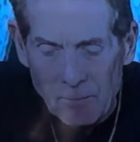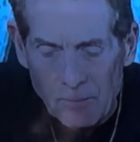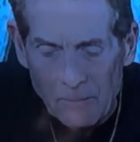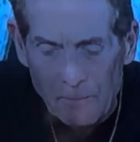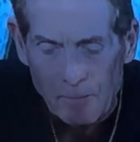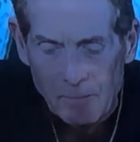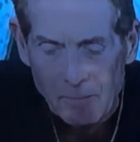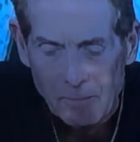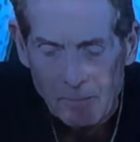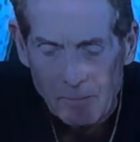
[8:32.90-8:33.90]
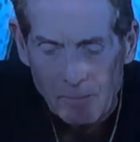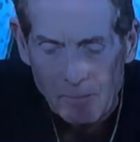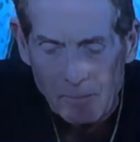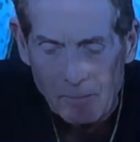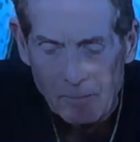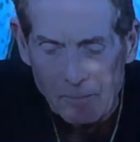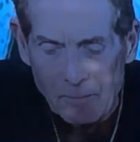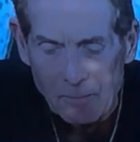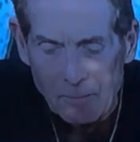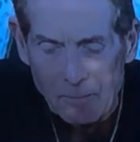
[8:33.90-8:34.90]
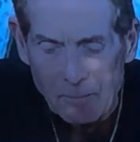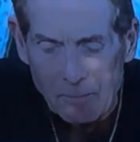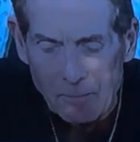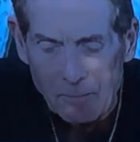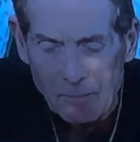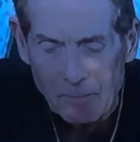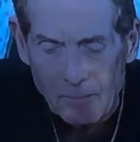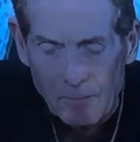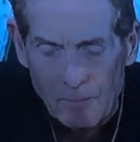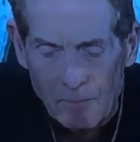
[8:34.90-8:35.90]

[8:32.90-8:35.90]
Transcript: The person shown says nothing.